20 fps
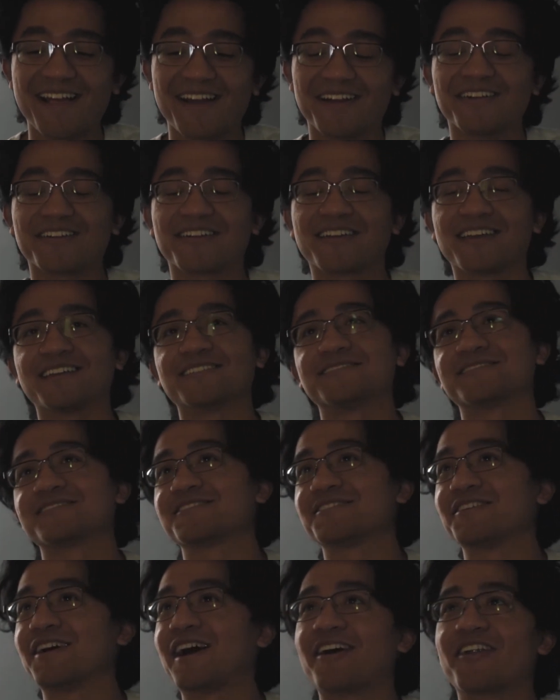Okay,
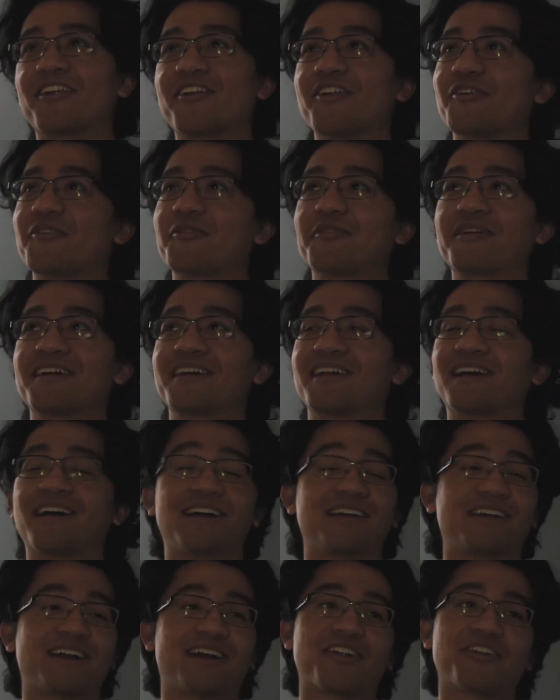so I don't know where
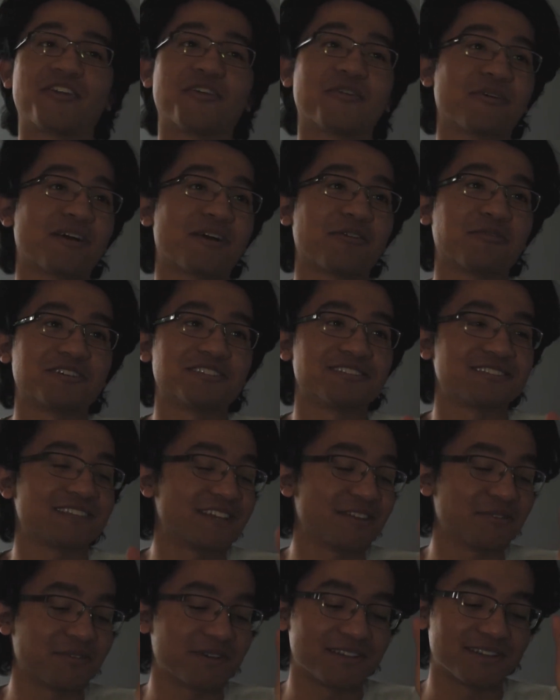I was.
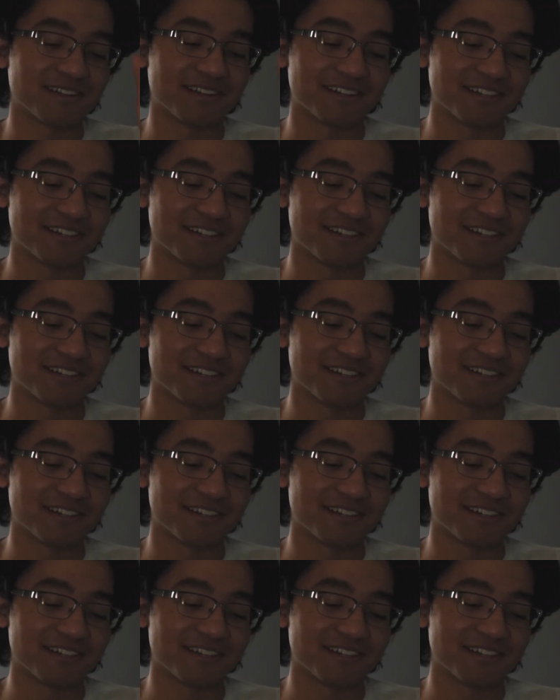Anyway,